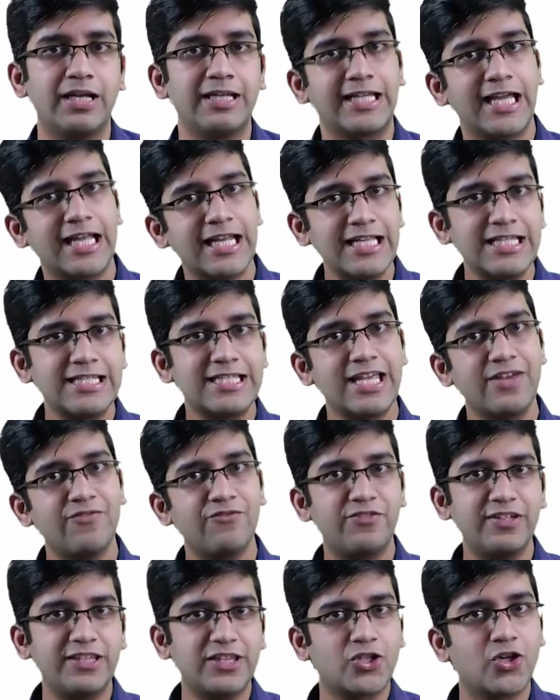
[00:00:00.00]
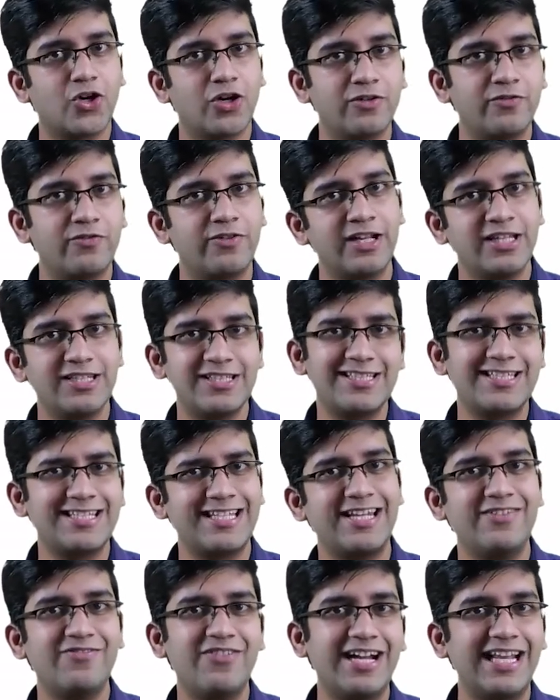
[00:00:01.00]
Can I say with confidence it's
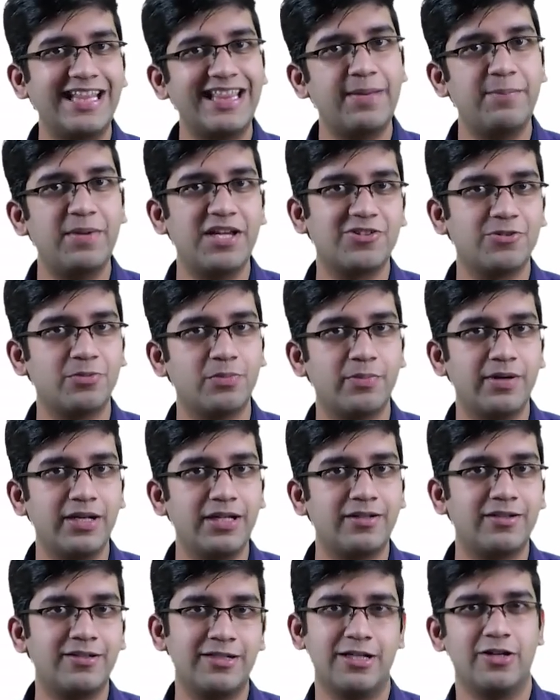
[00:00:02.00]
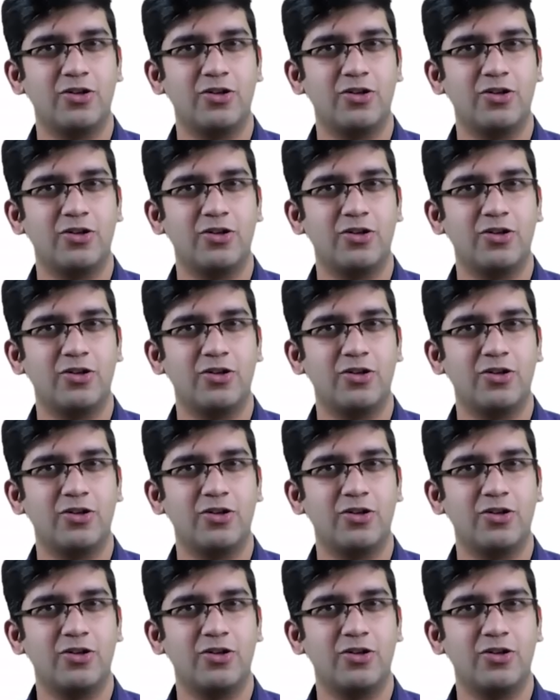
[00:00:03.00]
invaded the basement membrane?